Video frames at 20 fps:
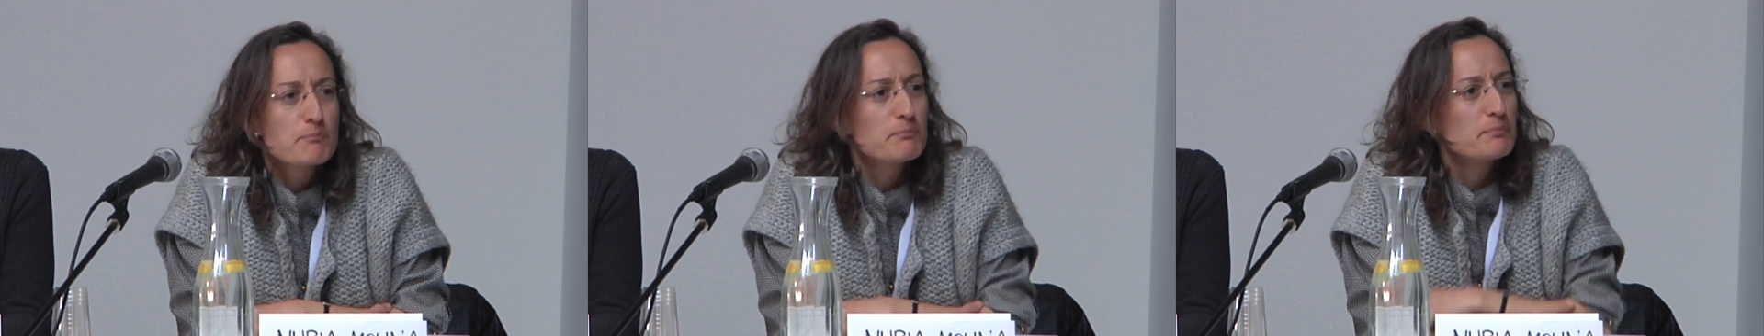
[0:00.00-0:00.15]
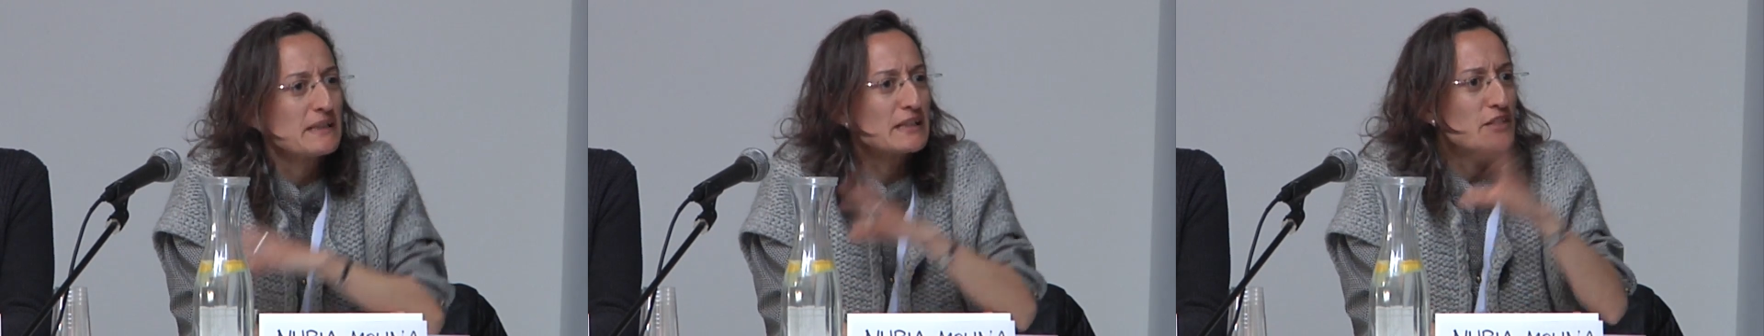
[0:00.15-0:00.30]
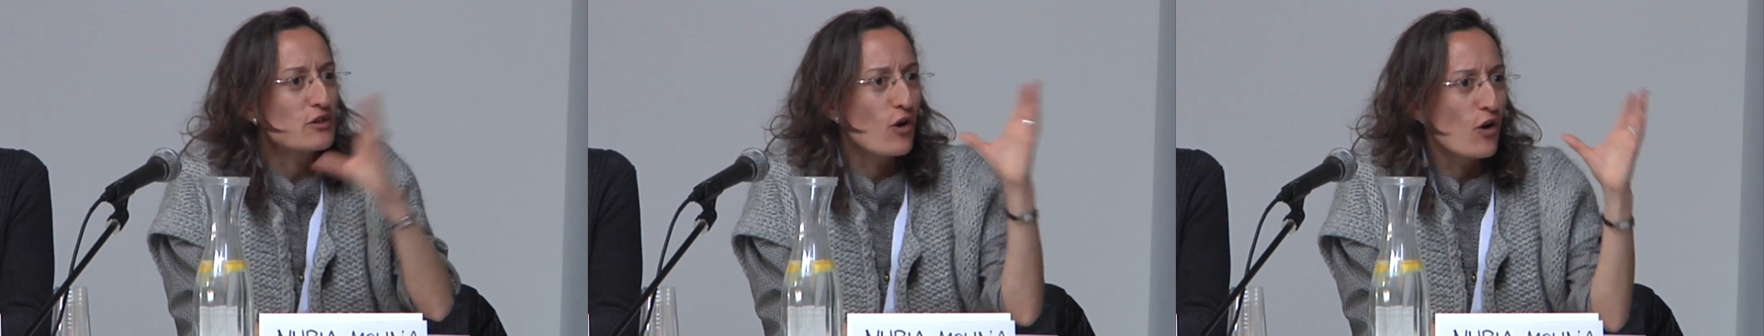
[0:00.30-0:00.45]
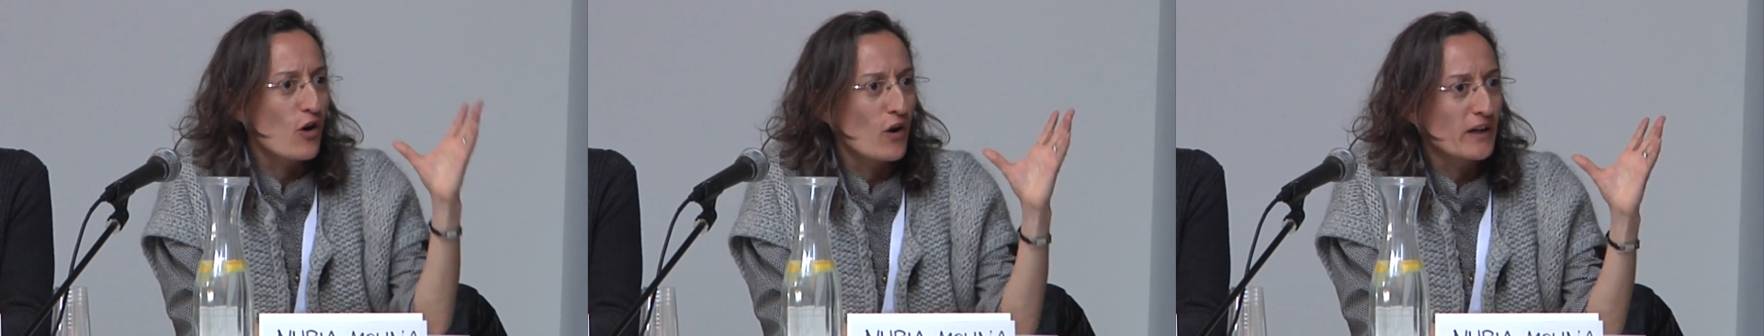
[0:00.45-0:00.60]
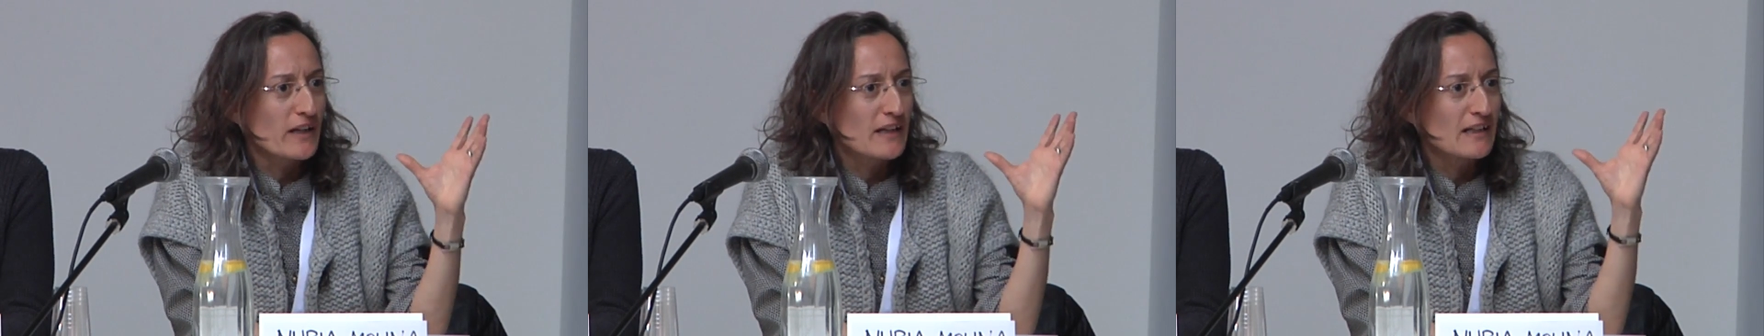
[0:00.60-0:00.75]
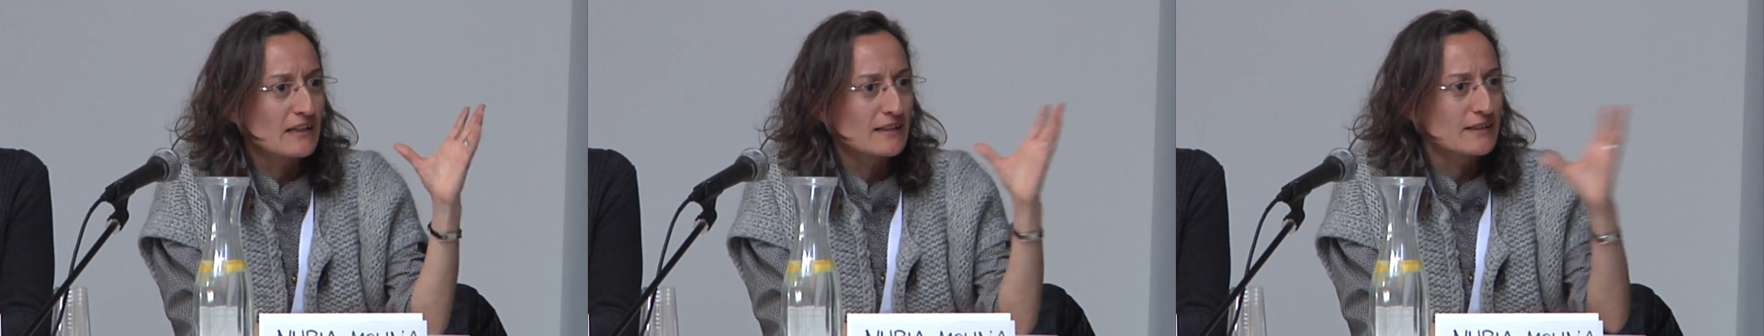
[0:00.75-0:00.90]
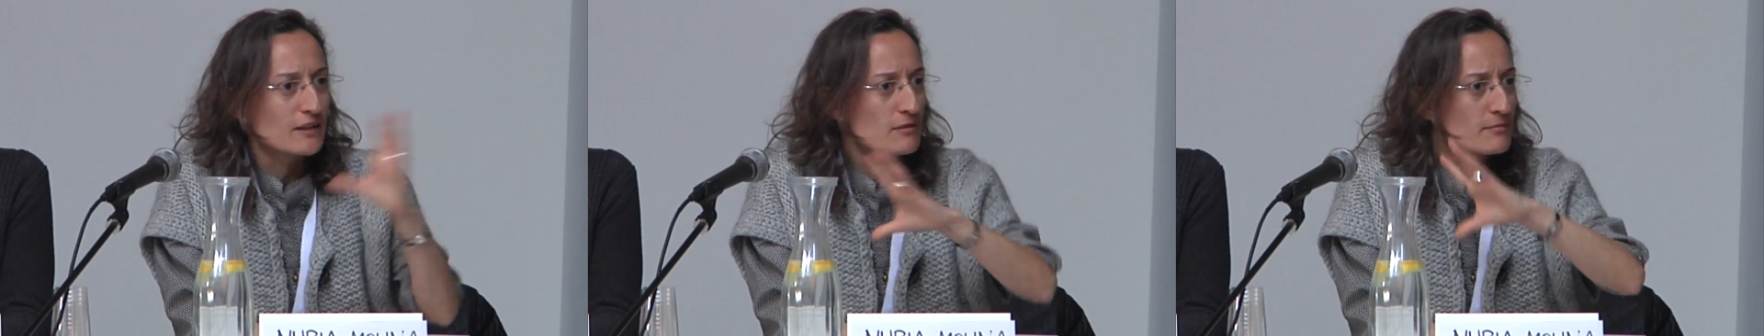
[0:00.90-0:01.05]
peak
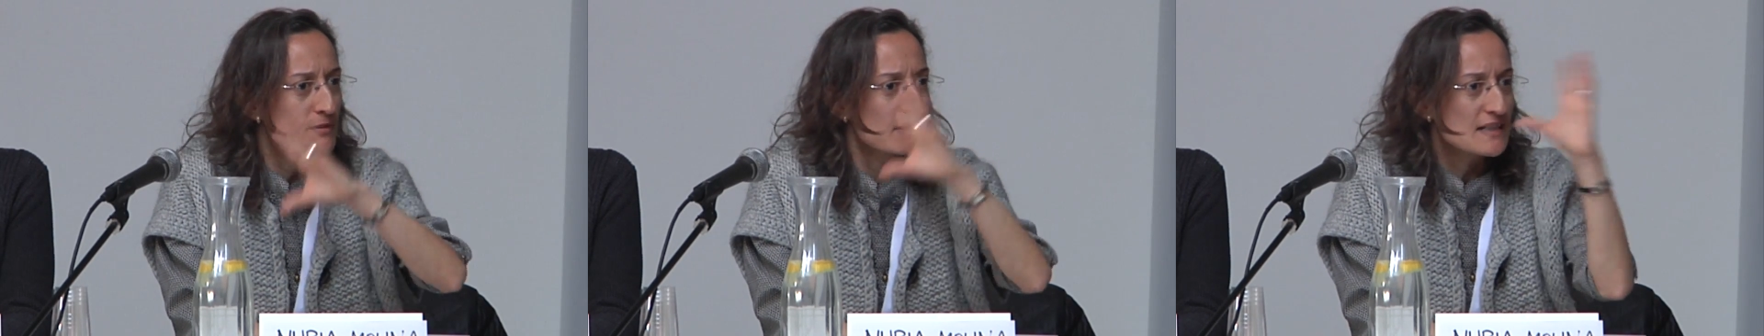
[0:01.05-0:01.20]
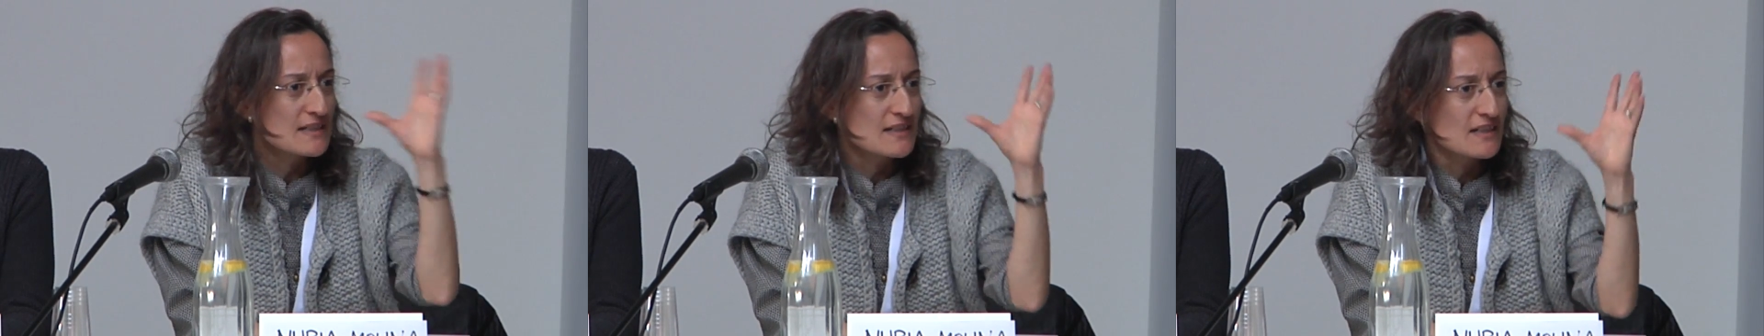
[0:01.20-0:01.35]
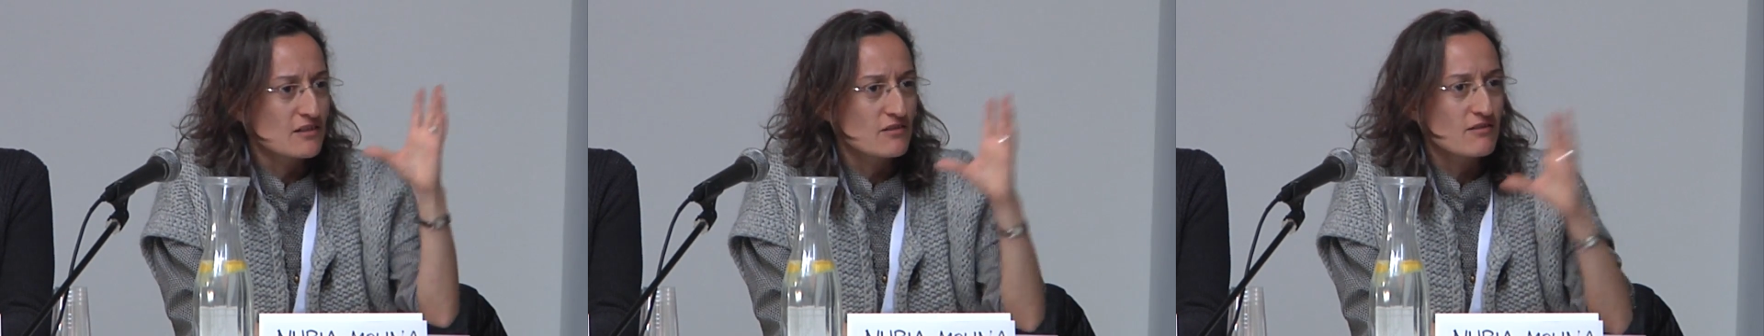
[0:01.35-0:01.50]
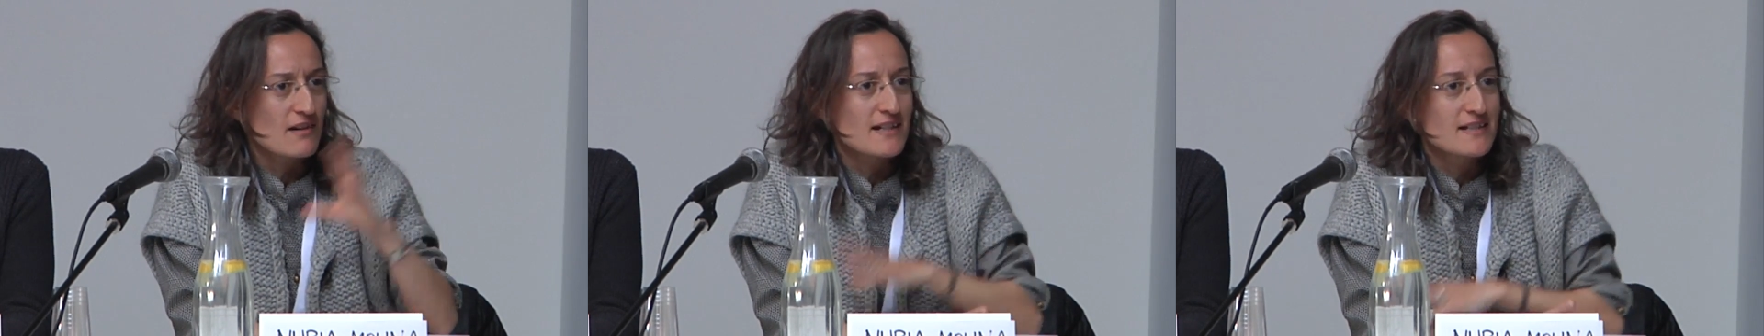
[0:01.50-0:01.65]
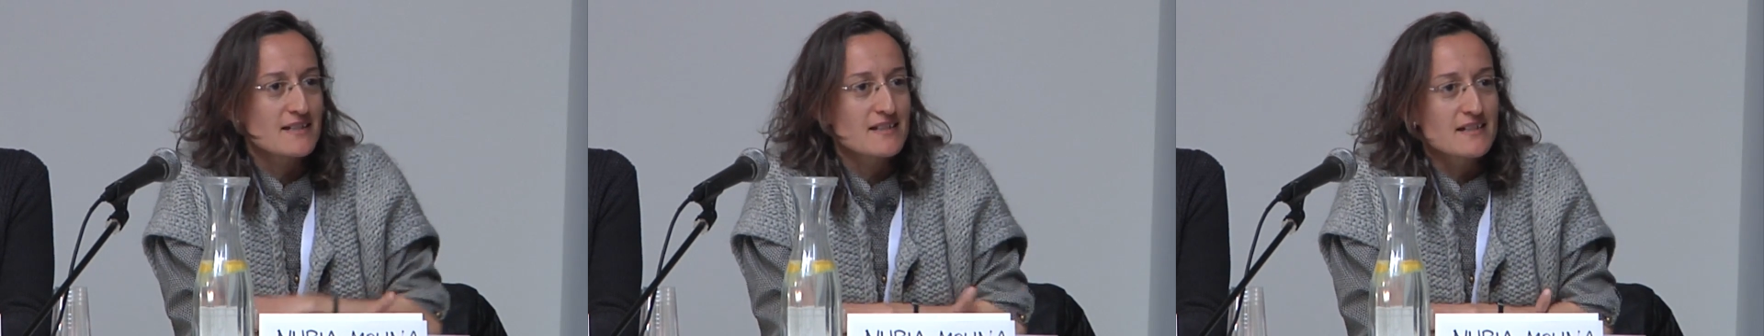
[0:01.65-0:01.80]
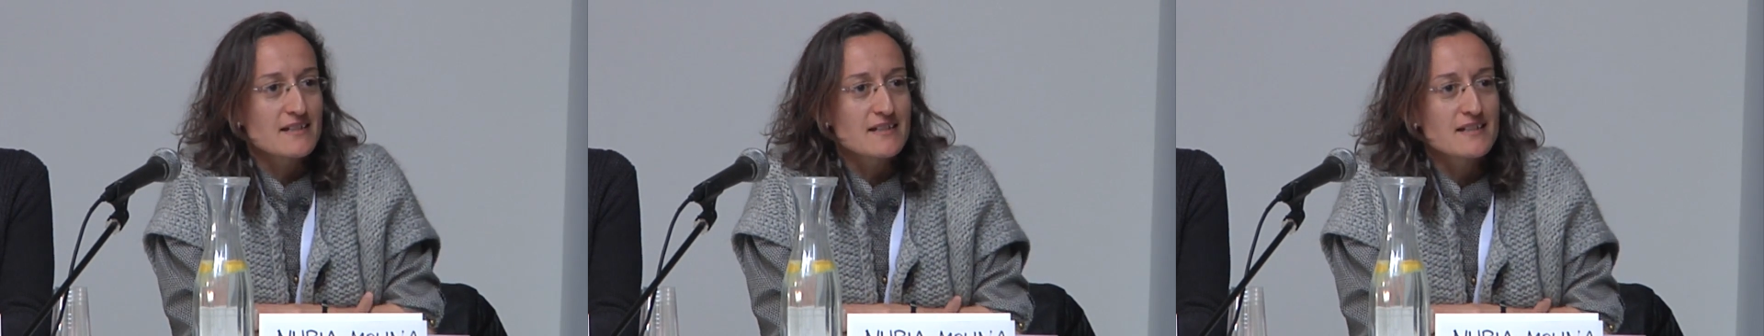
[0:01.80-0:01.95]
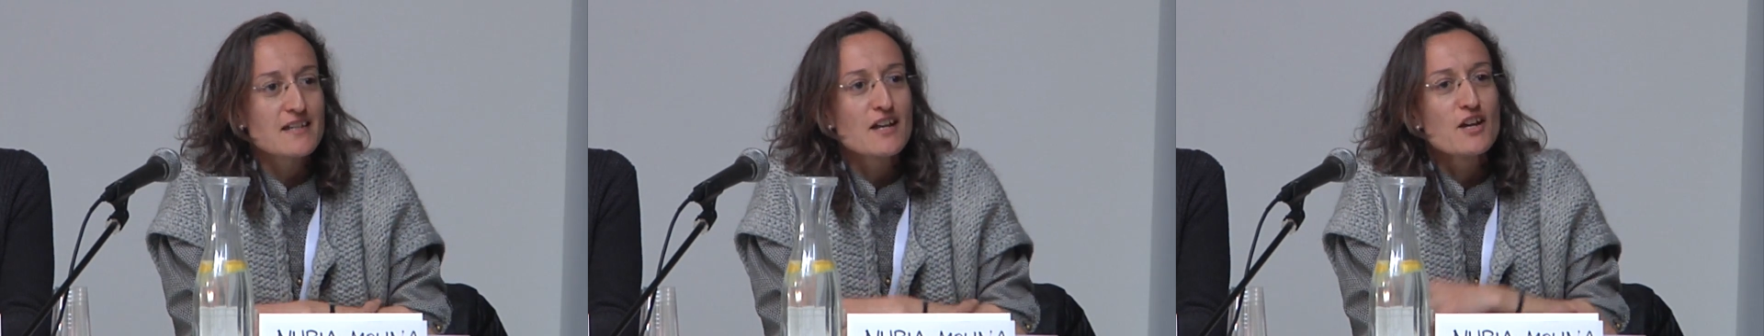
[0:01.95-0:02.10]
oil, the commodity
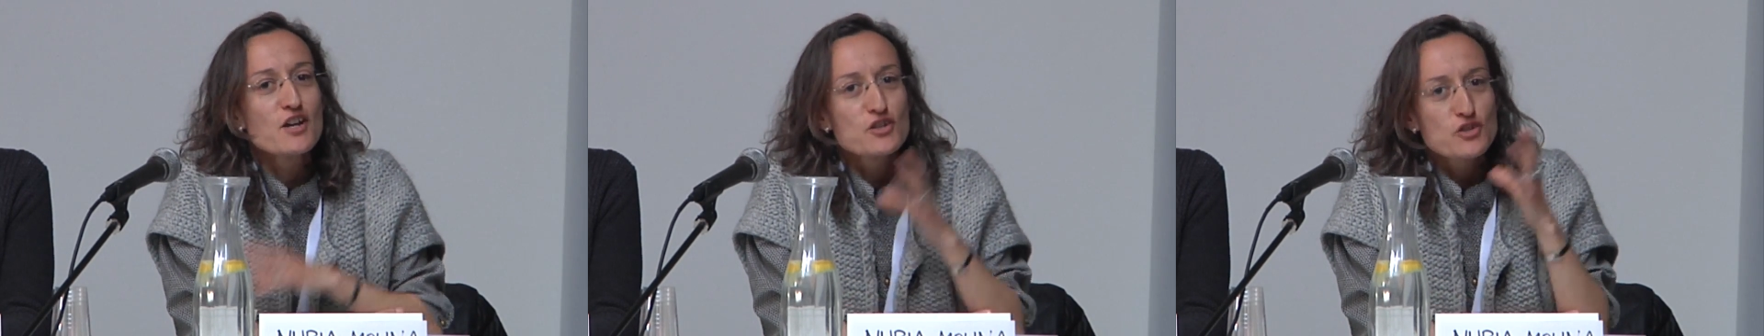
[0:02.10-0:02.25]
crisis.